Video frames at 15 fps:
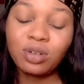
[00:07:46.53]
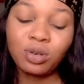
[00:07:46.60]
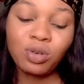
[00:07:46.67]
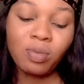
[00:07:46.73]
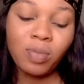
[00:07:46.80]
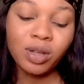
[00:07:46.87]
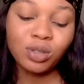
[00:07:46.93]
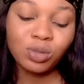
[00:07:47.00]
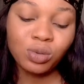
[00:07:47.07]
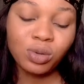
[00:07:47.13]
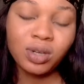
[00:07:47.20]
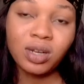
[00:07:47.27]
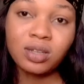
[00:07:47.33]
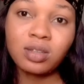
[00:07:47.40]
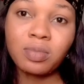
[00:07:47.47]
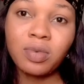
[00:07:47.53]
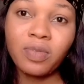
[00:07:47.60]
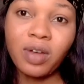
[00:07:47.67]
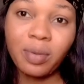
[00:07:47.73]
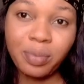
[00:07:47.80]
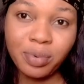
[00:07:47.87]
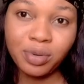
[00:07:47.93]
the number to order some
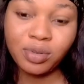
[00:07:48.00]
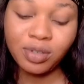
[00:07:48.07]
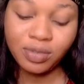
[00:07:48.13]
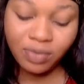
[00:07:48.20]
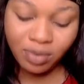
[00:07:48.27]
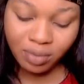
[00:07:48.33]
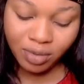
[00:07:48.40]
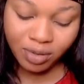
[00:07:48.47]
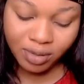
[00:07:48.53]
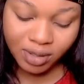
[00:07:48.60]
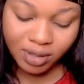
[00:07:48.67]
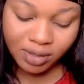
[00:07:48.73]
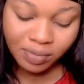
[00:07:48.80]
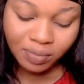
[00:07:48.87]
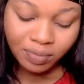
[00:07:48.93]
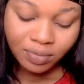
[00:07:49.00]
of our products from us.